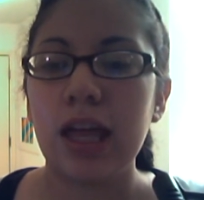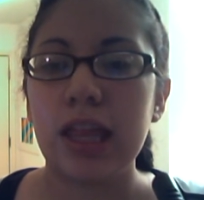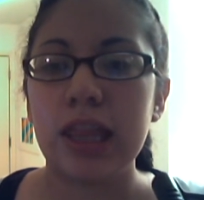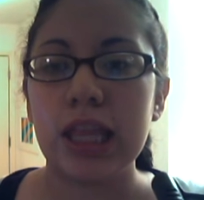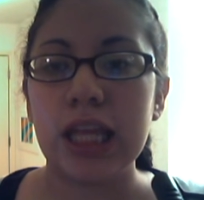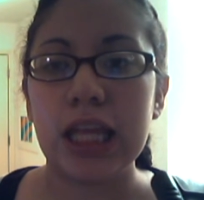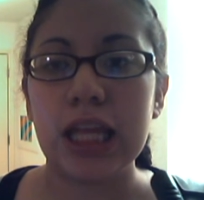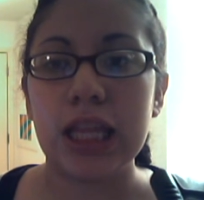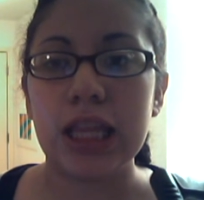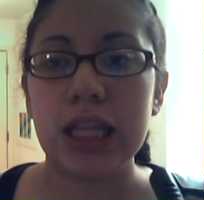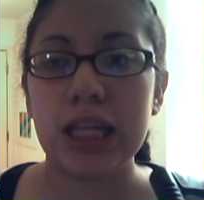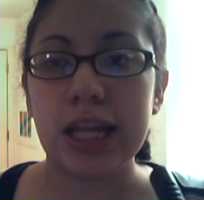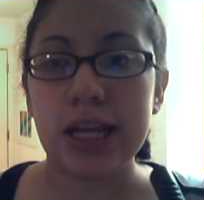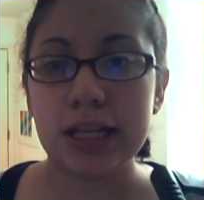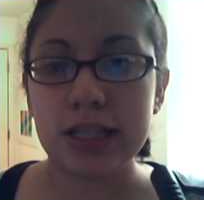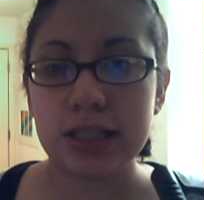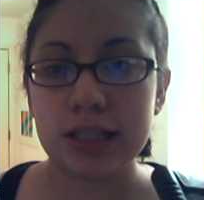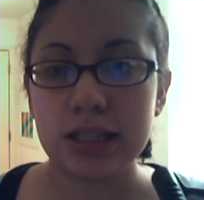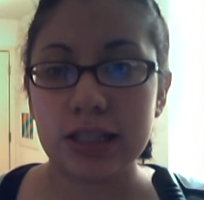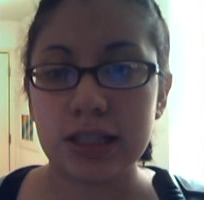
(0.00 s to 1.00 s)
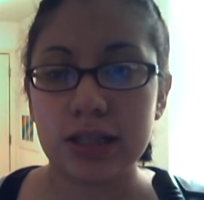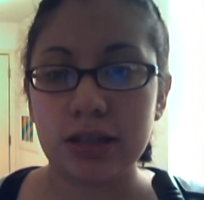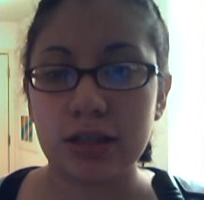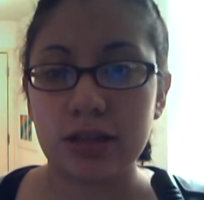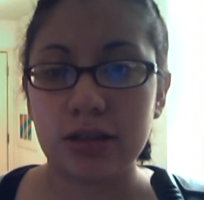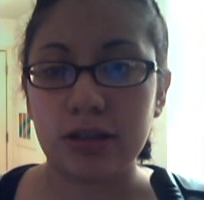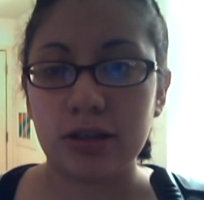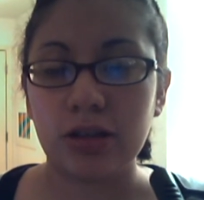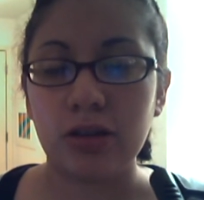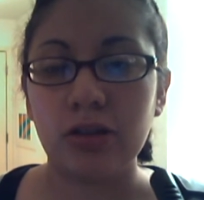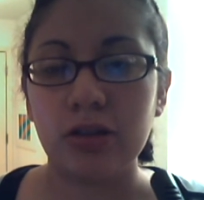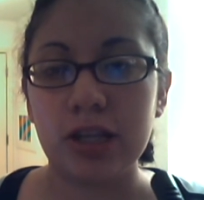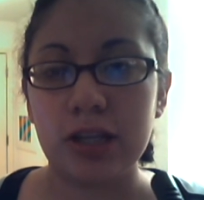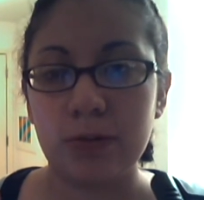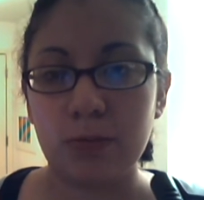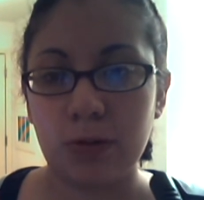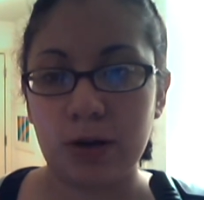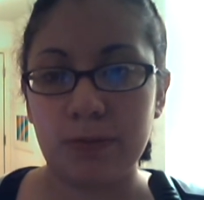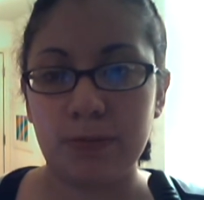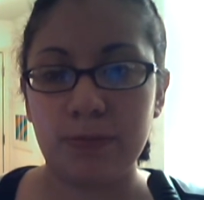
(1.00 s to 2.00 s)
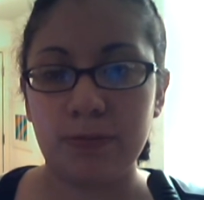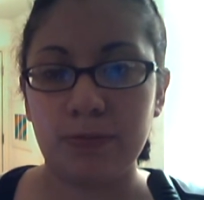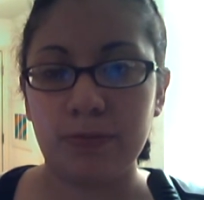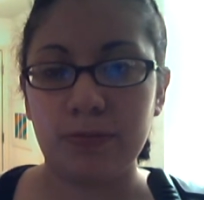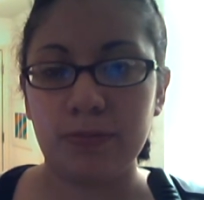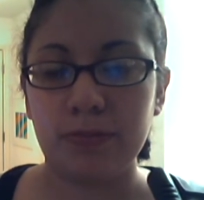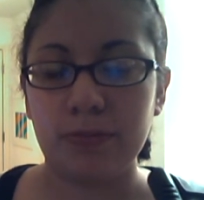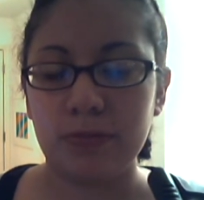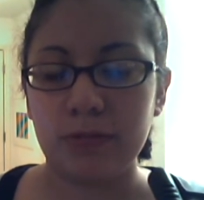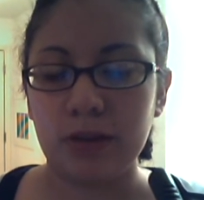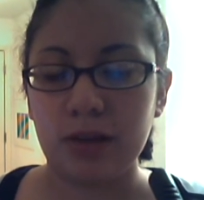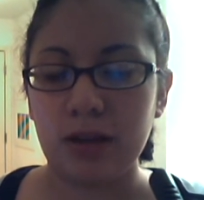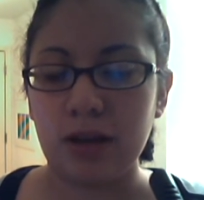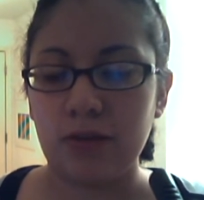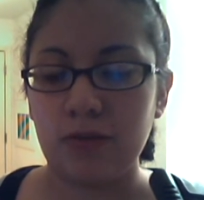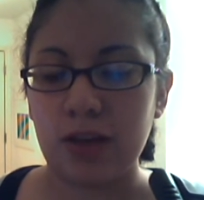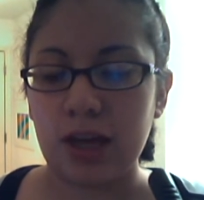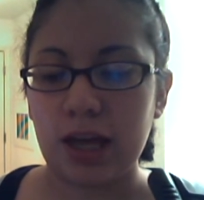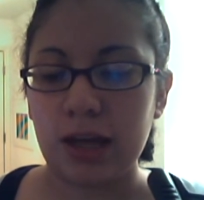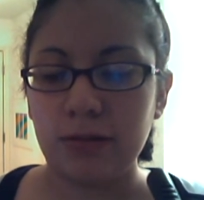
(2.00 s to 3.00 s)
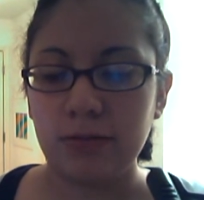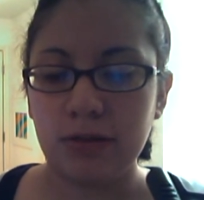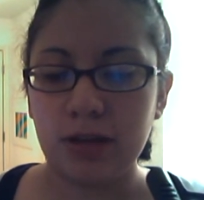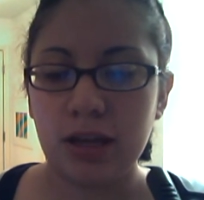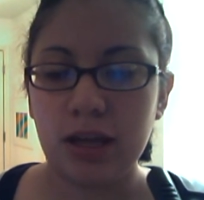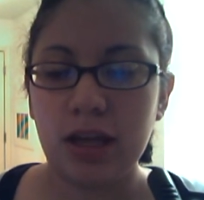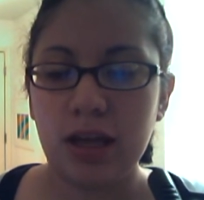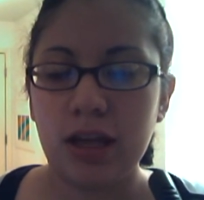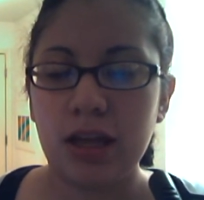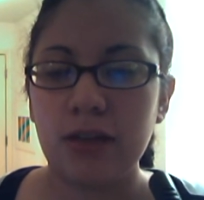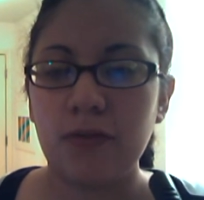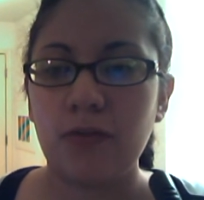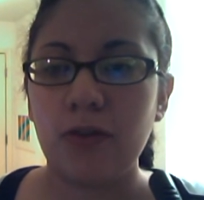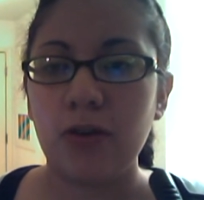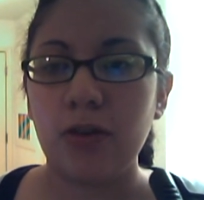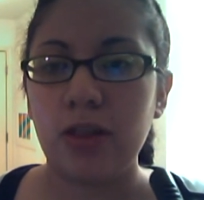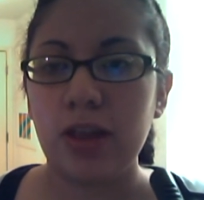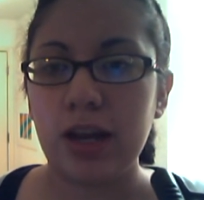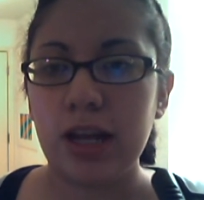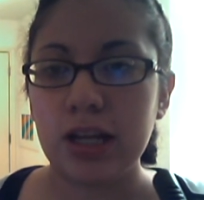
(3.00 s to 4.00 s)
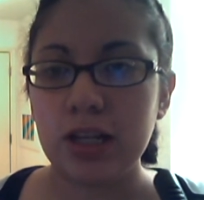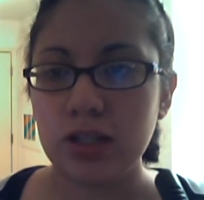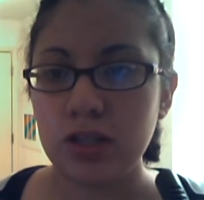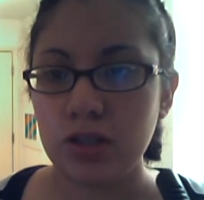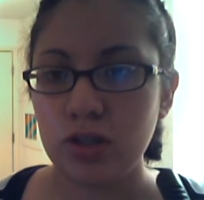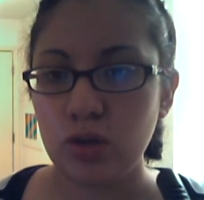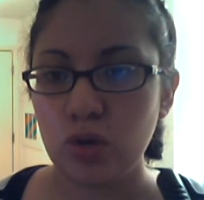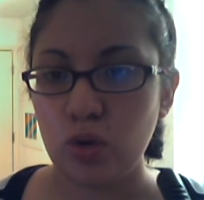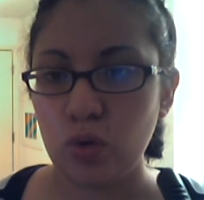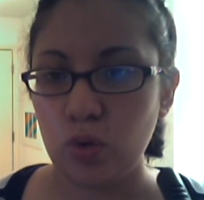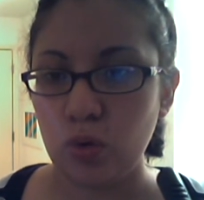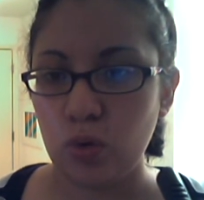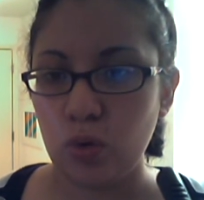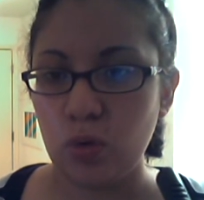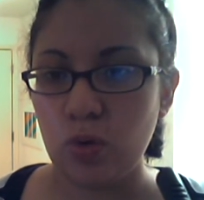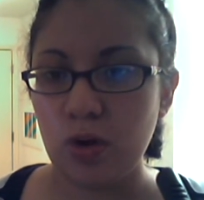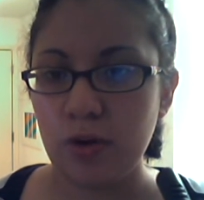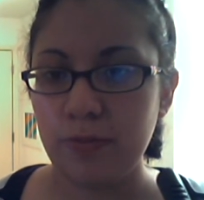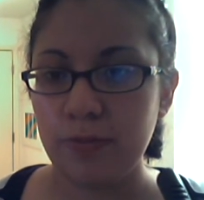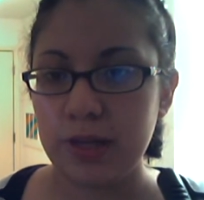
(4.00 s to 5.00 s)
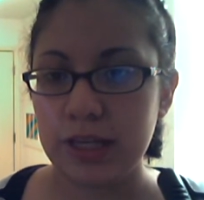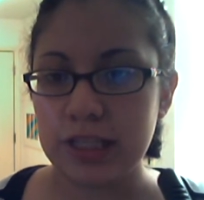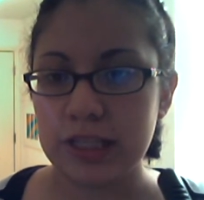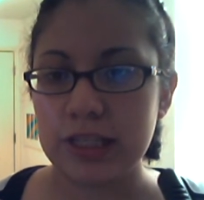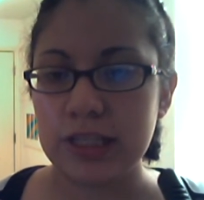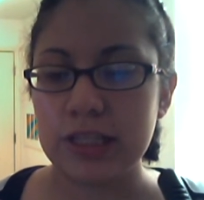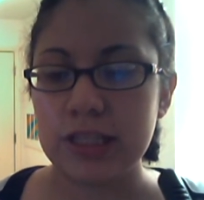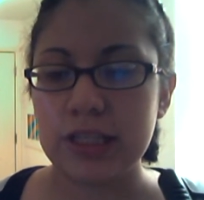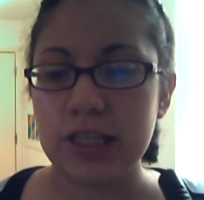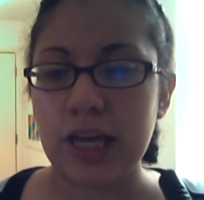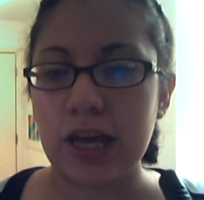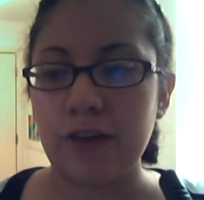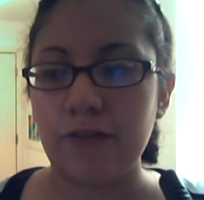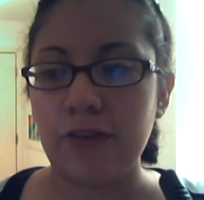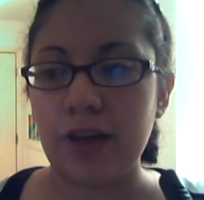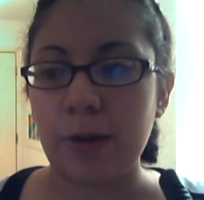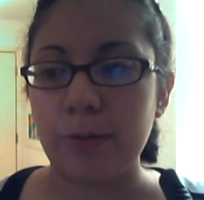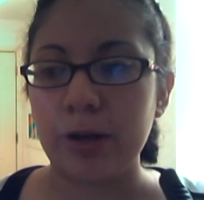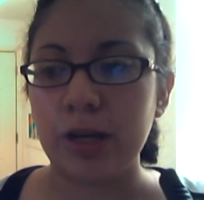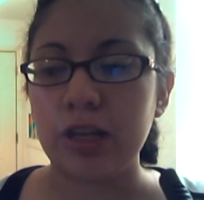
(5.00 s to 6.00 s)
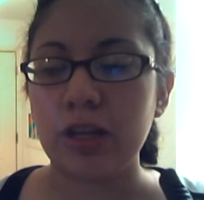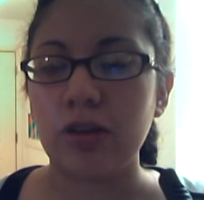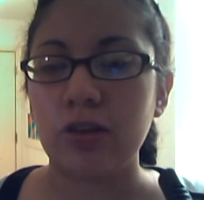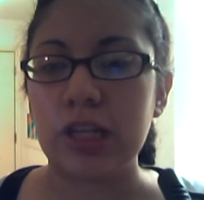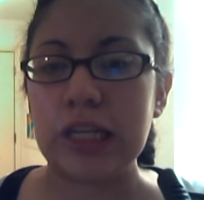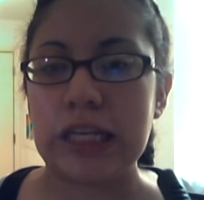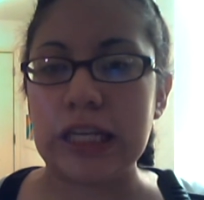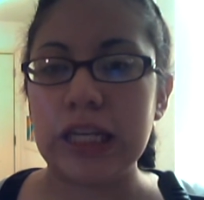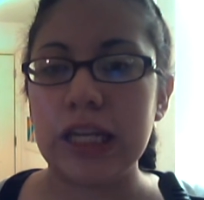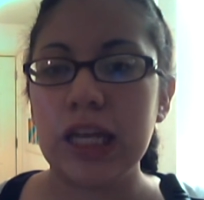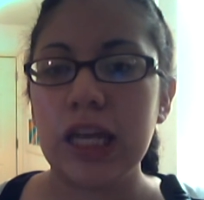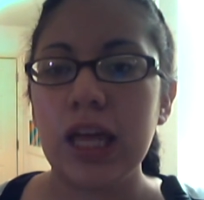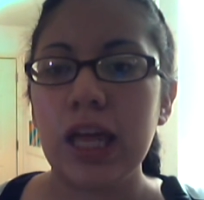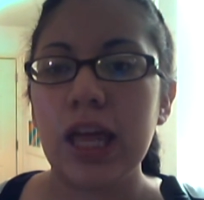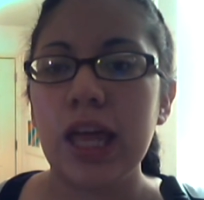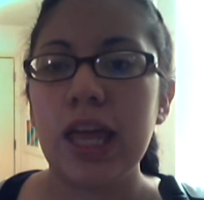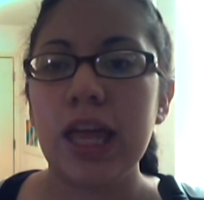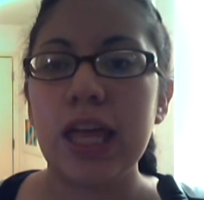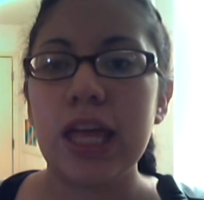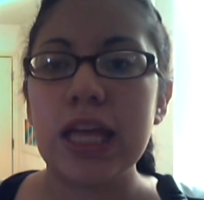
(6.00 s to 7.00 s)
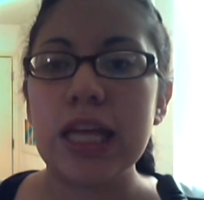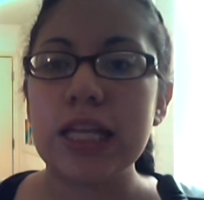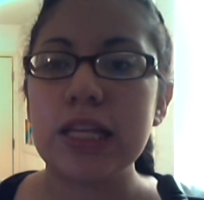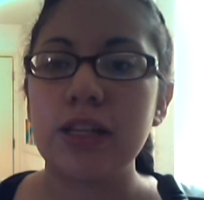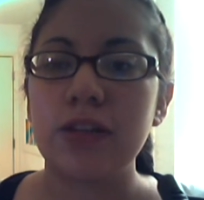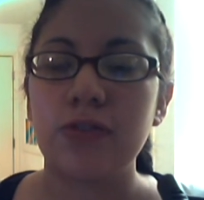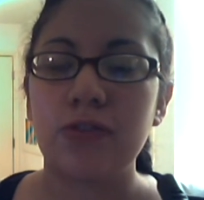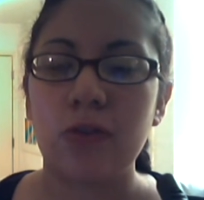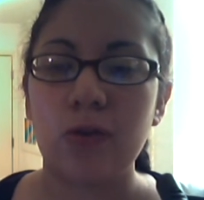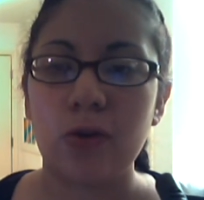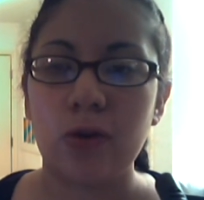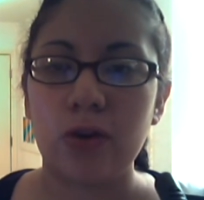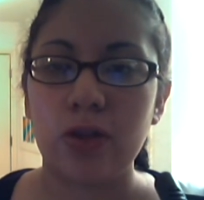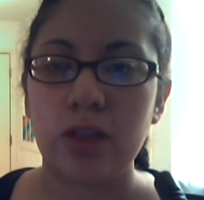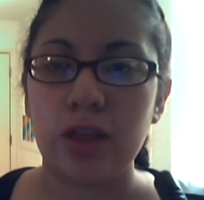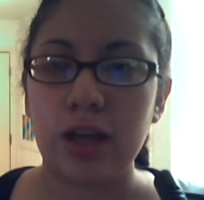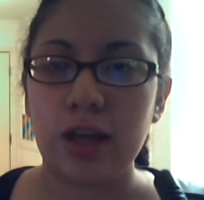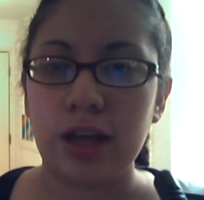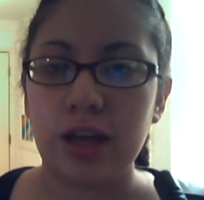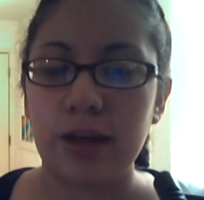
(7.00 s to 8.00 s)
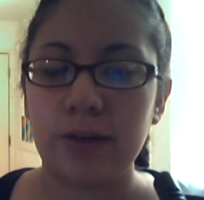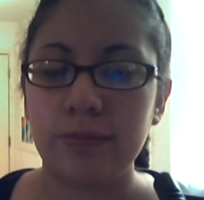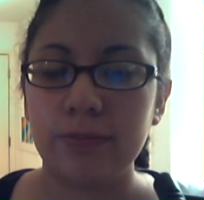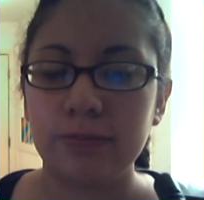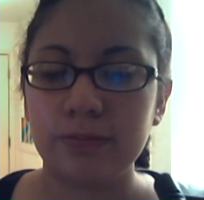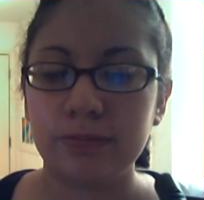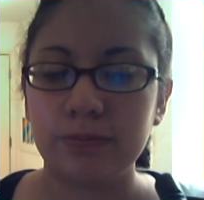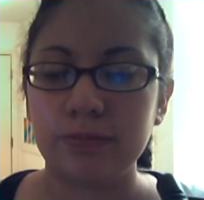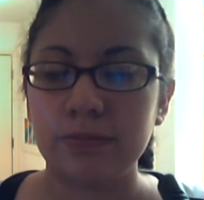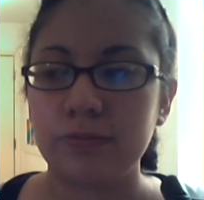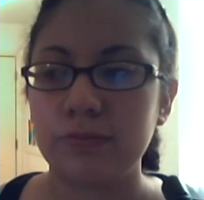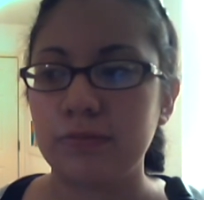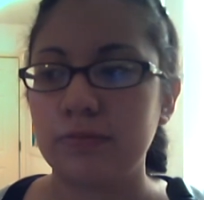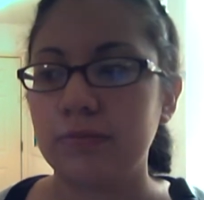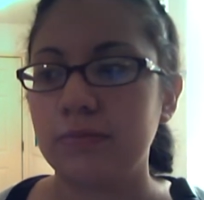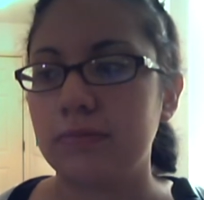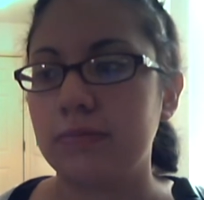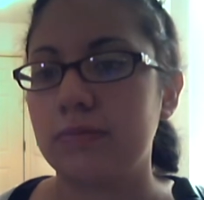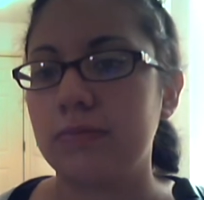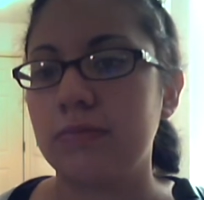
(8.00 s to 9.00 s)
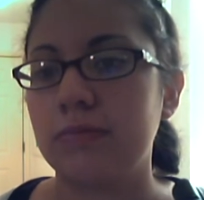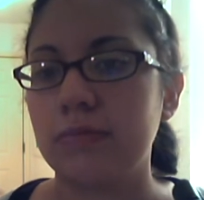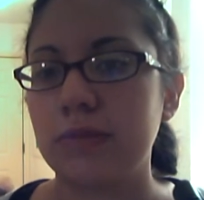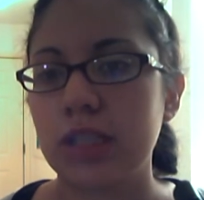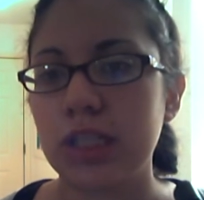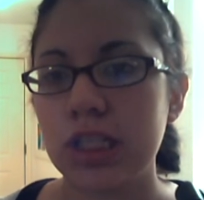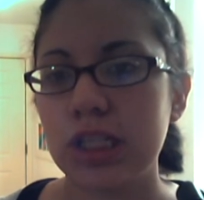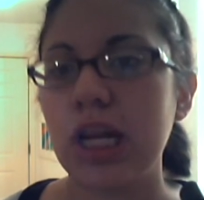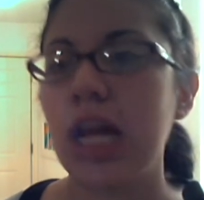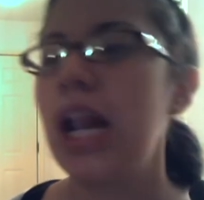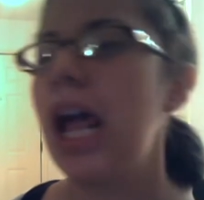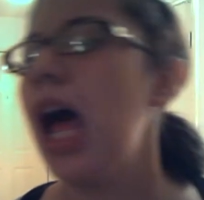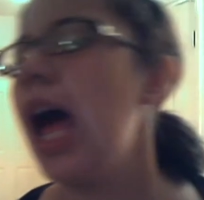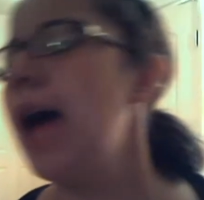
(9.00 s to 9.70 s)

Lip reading: And then the next, you'll need 1 of that. For the next 2 pieces of fabric you'll need is for the, shut